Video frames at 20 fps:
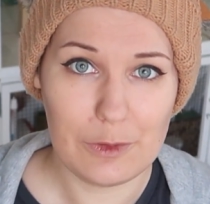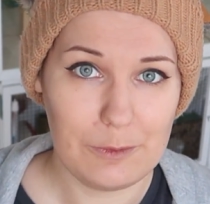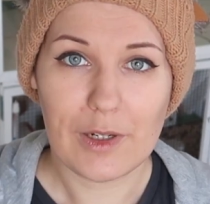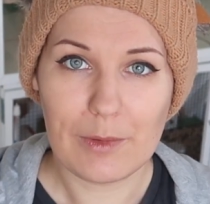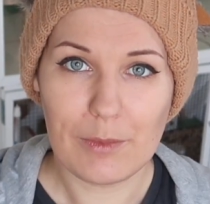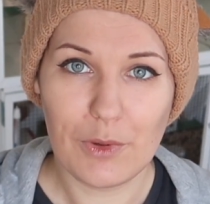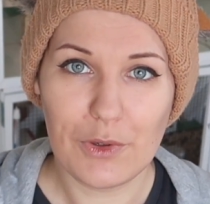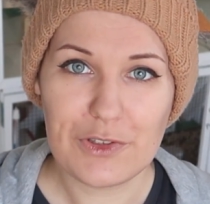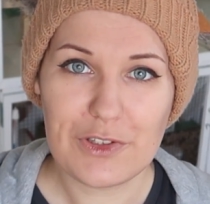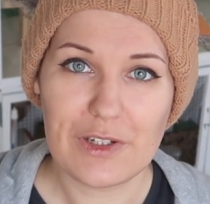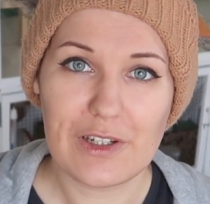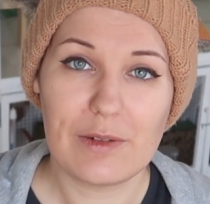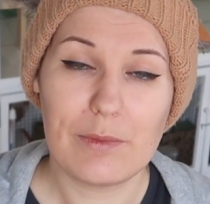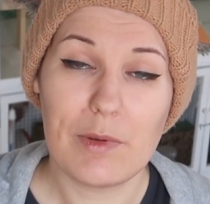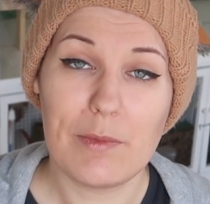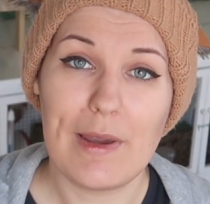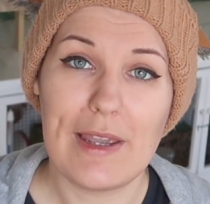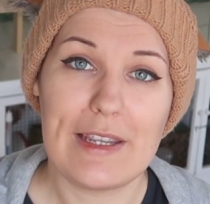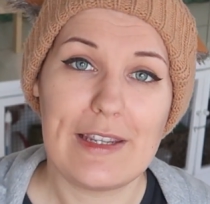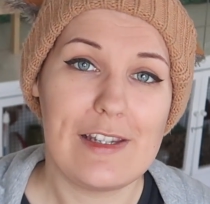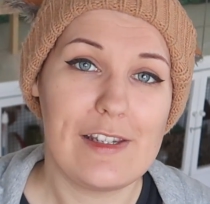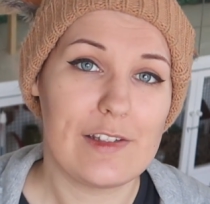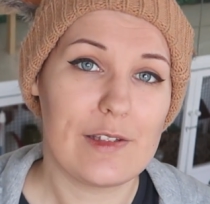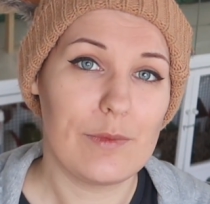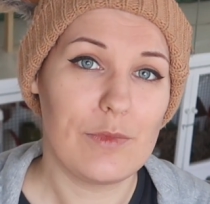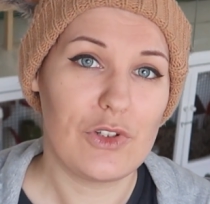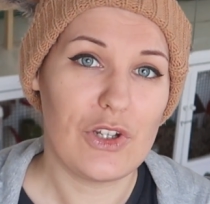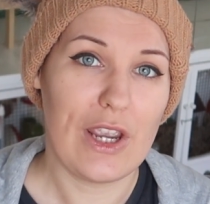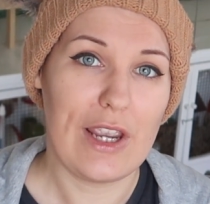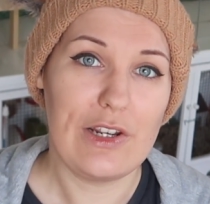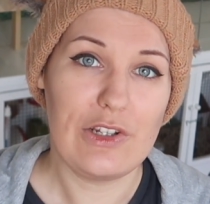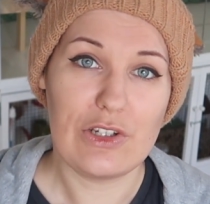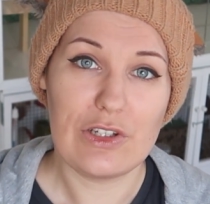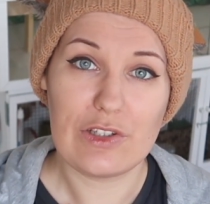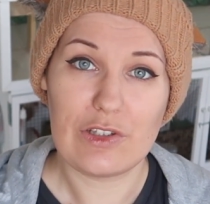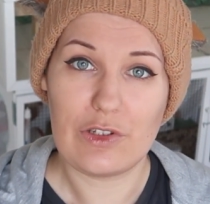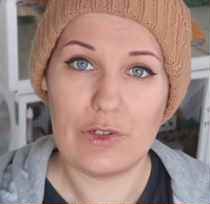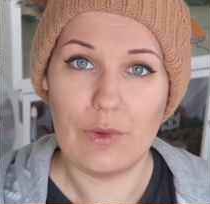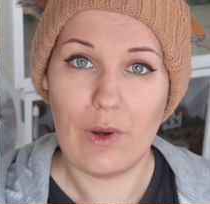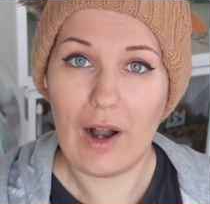But I'm also going to be making some
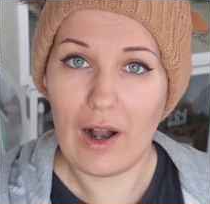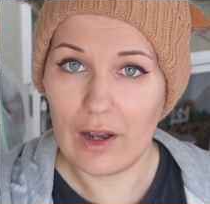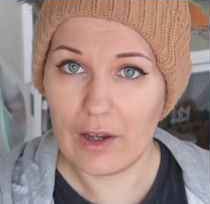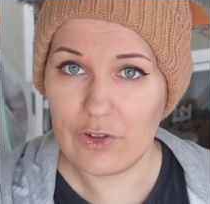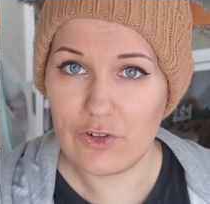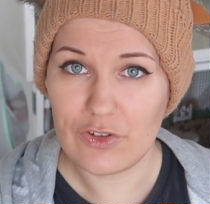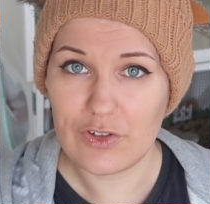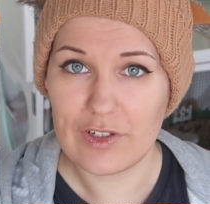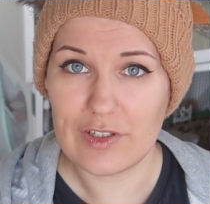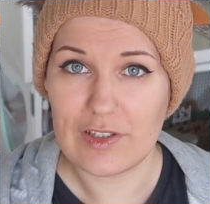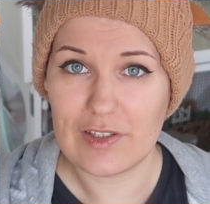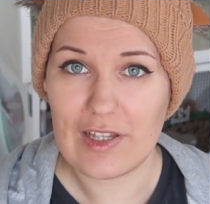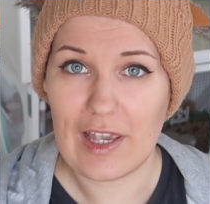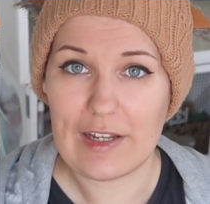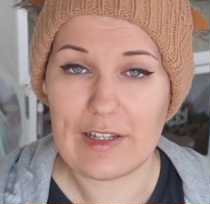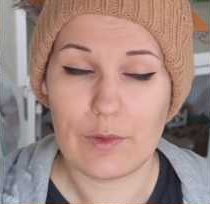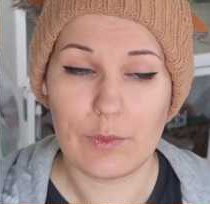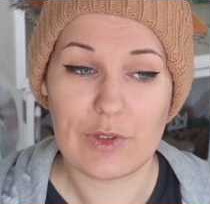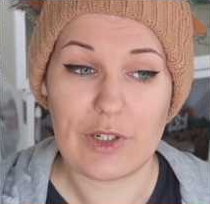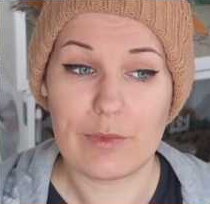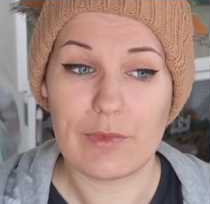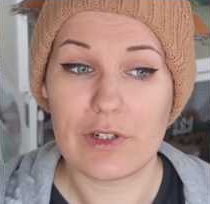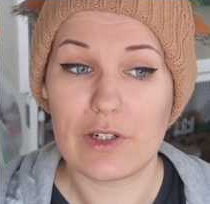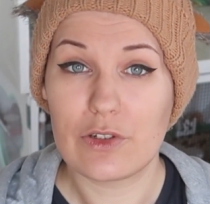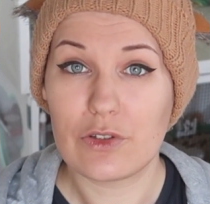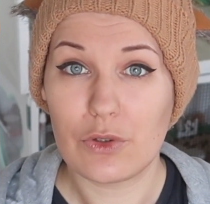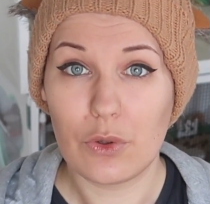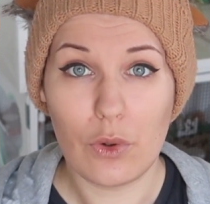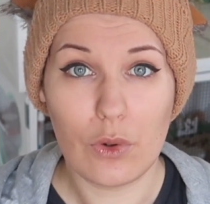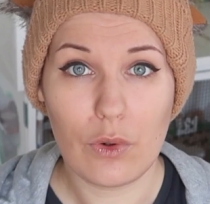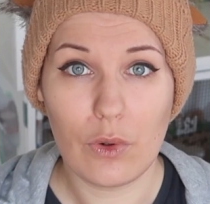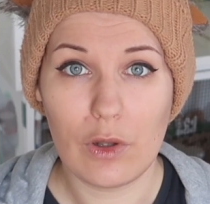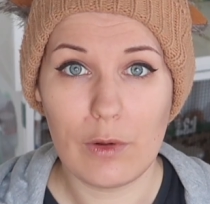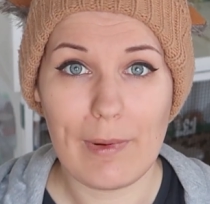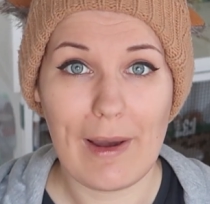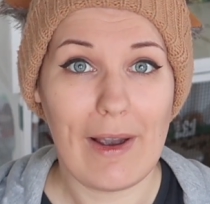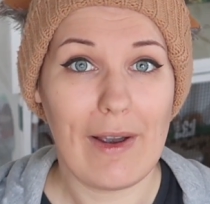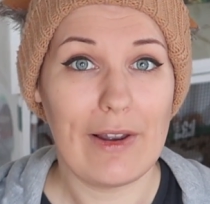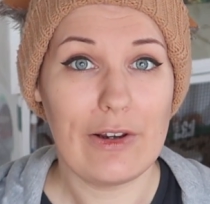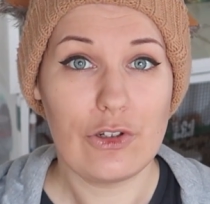changes to Hydrogen's setup, which I'm going to talk all
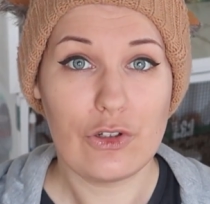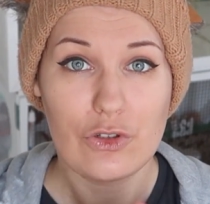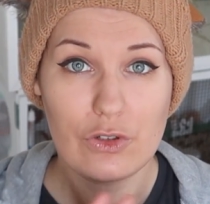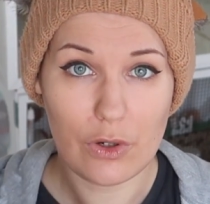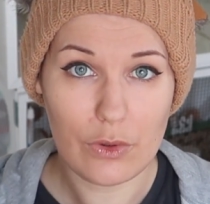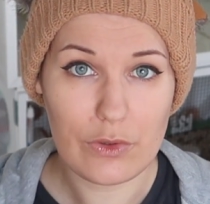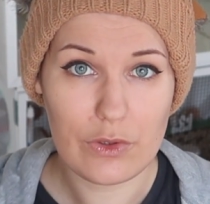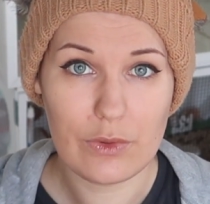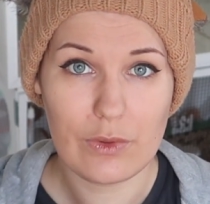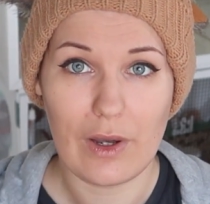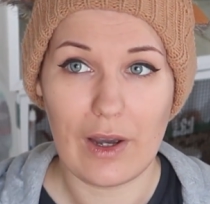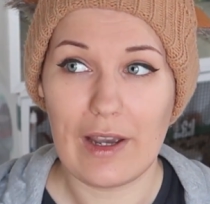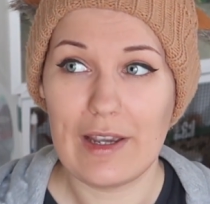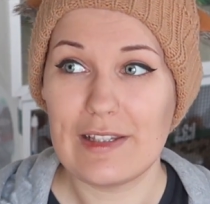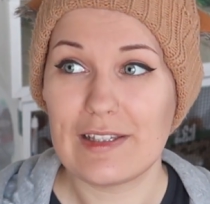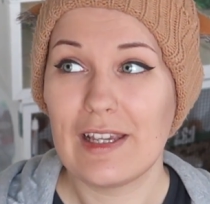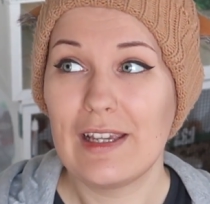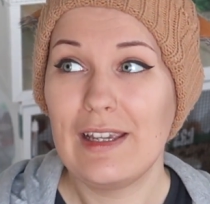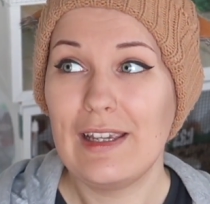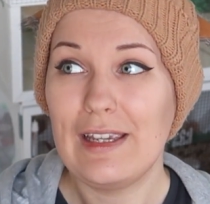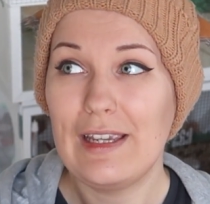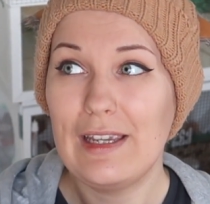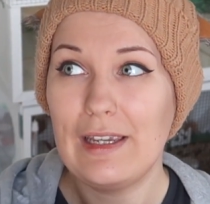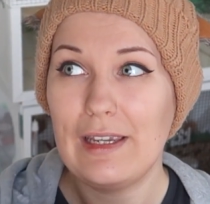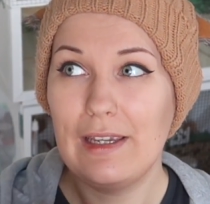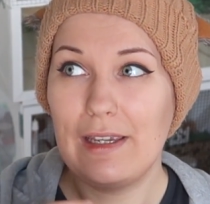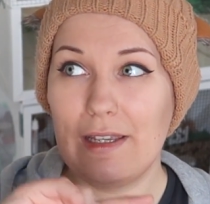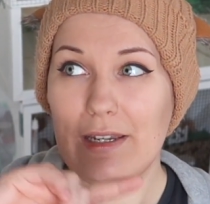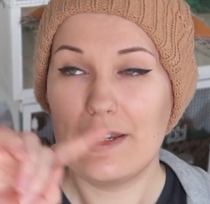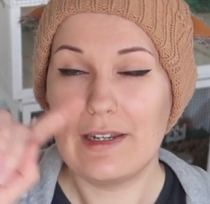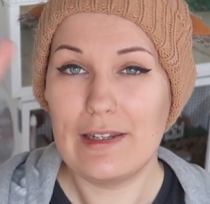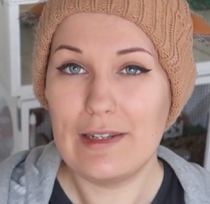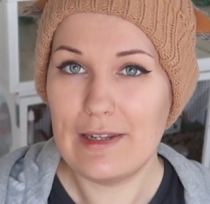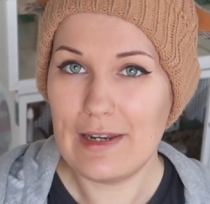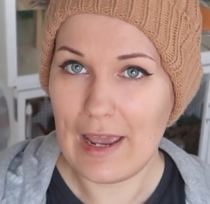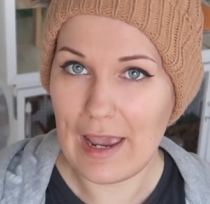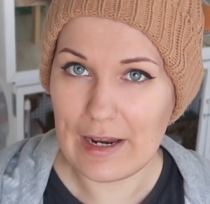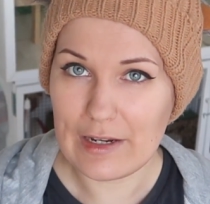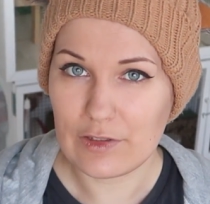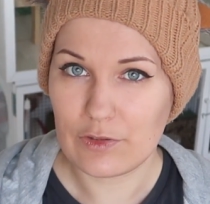about and show you guys in
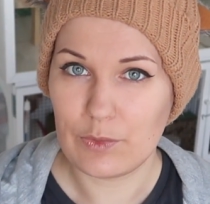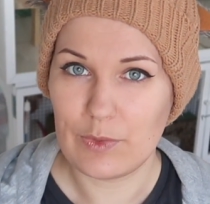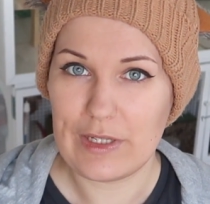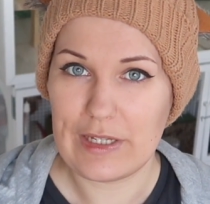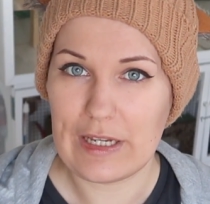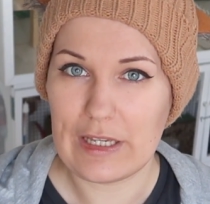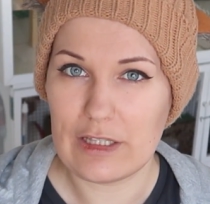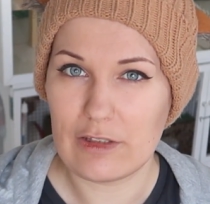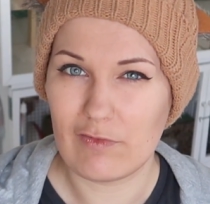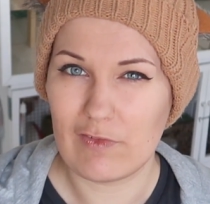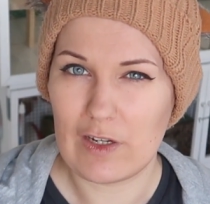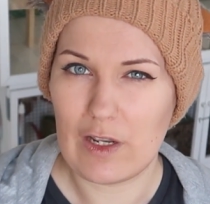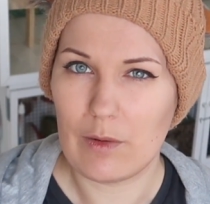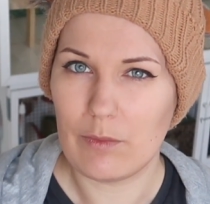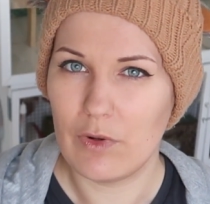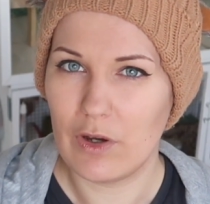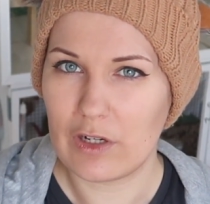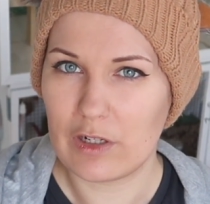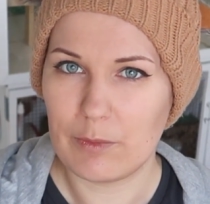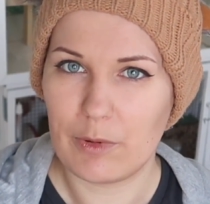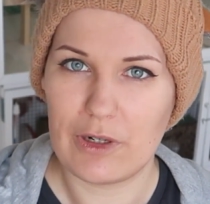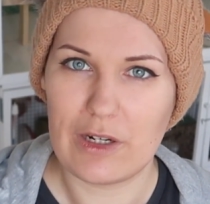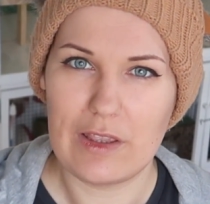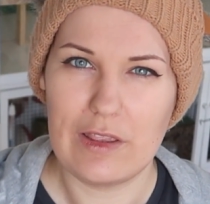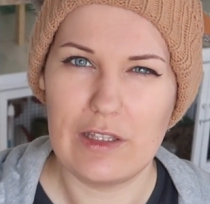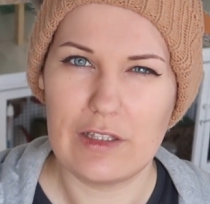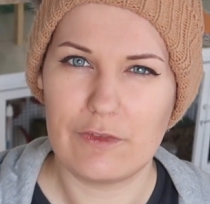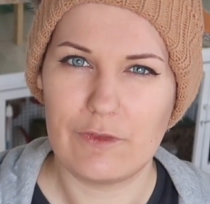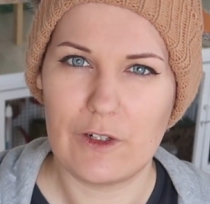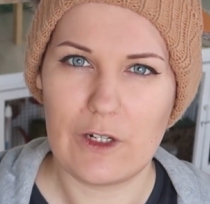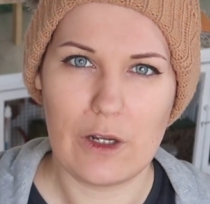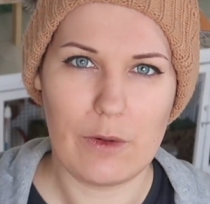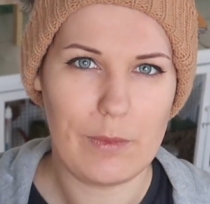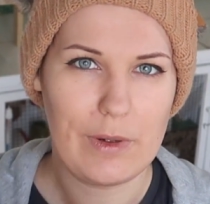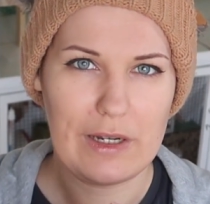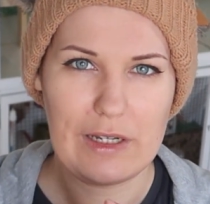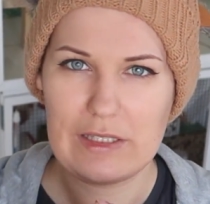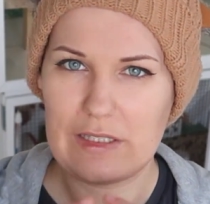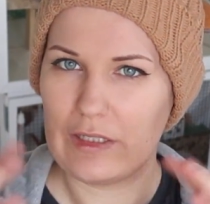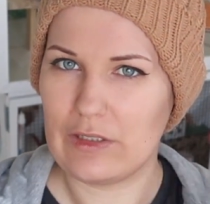next weekend's video. I'm not going to put it in this video
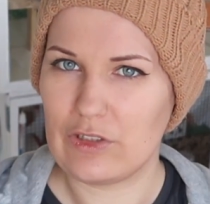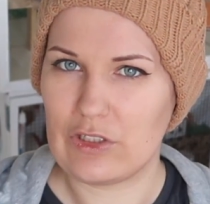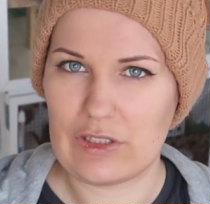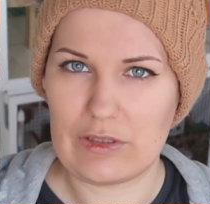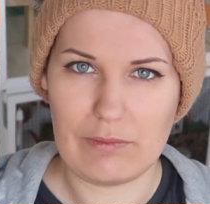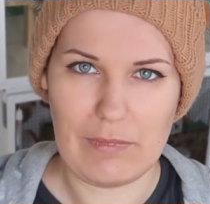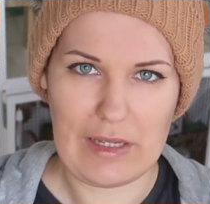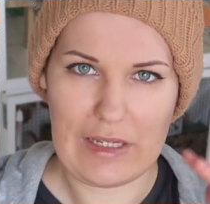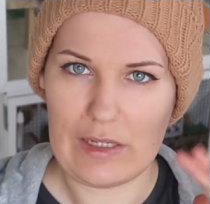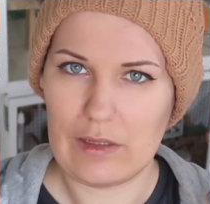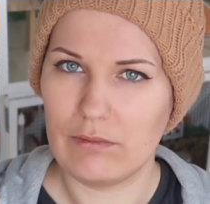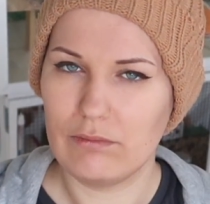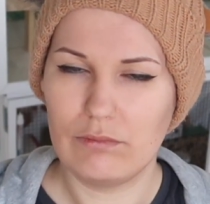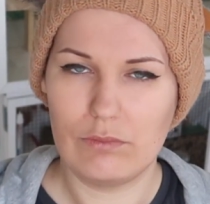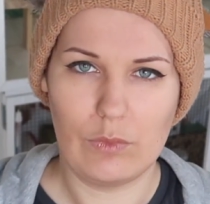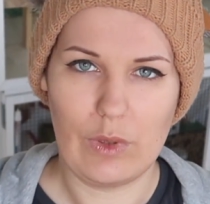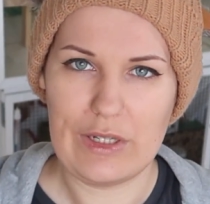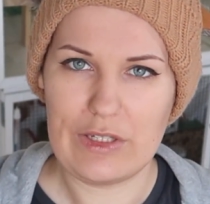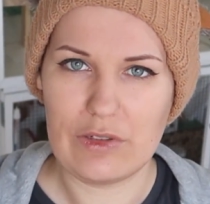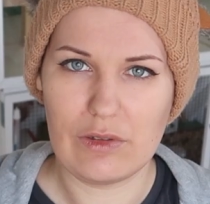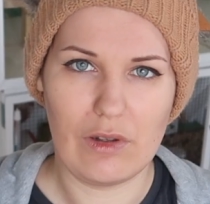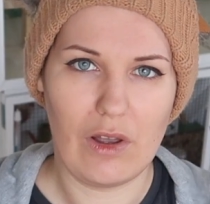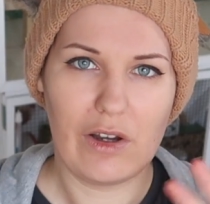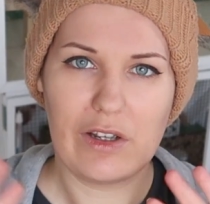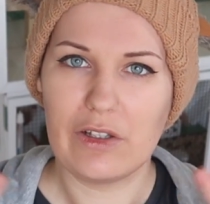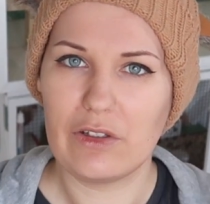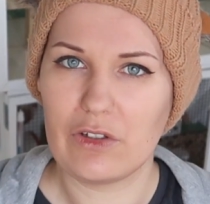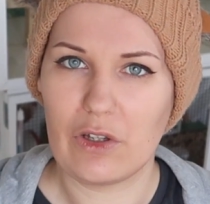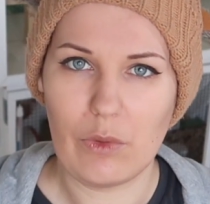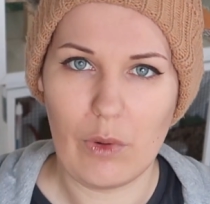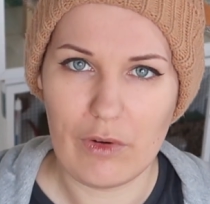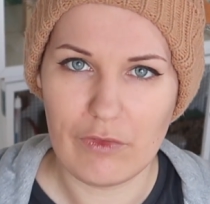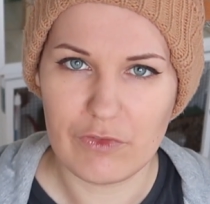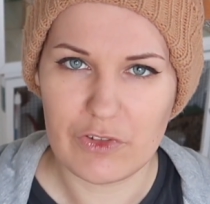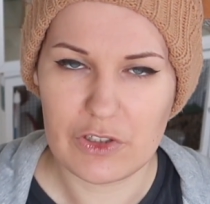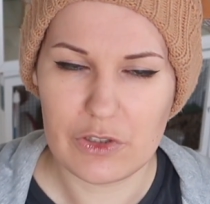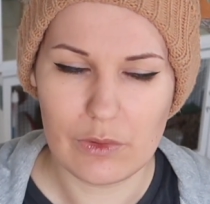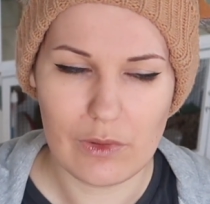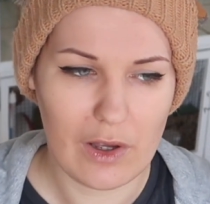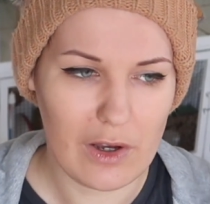because it'll just make it way too long. It'll go on
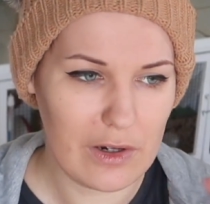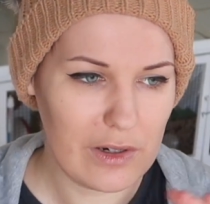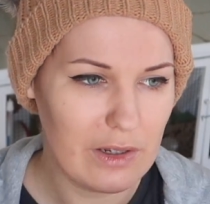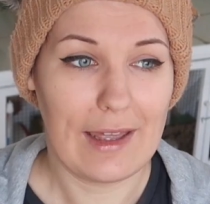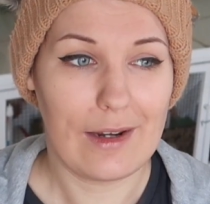for too long.